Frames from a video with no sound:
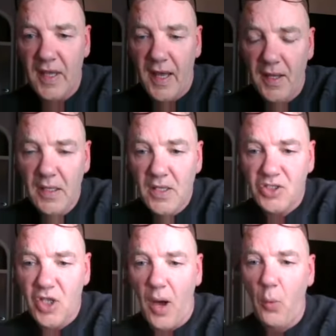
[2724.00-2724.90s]
Yeah.
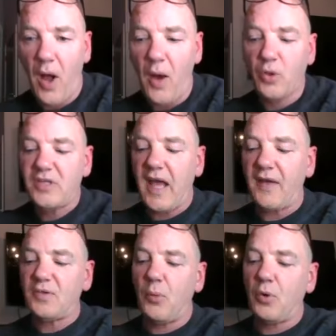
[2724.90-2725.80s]
So I
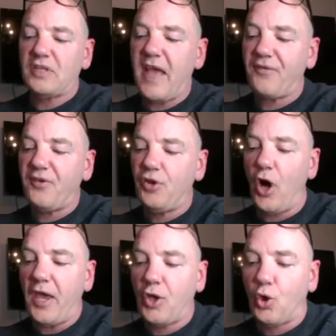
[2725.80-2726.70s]
would definitely
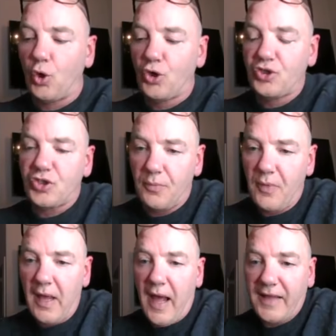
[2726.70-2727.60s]
not encourage
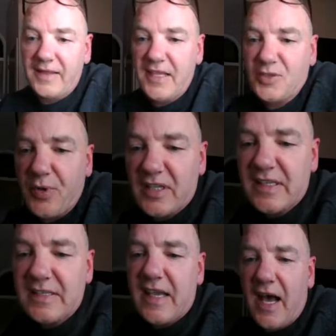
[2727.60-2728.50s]
them at this
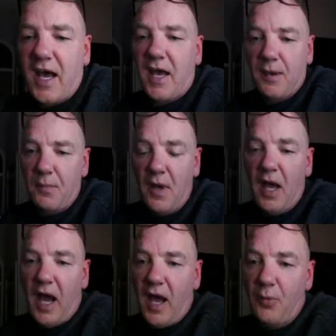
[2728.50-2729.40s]
present time.
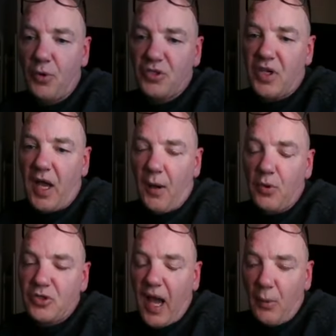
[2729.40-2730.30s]
I would
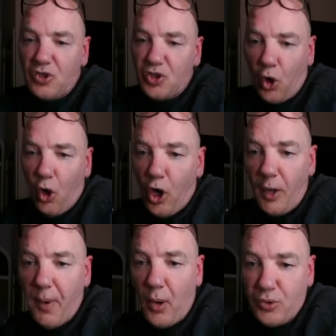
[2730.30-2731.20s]

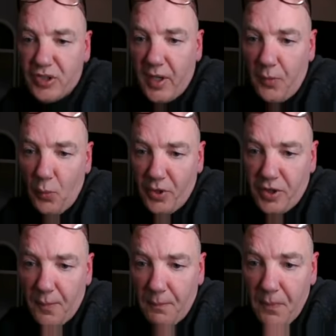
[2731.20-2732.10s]
talk about it
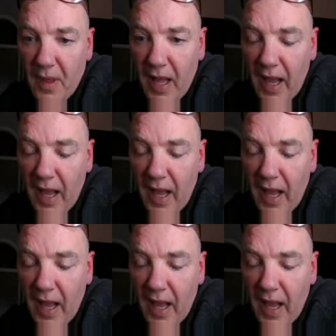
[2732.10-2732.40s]
with them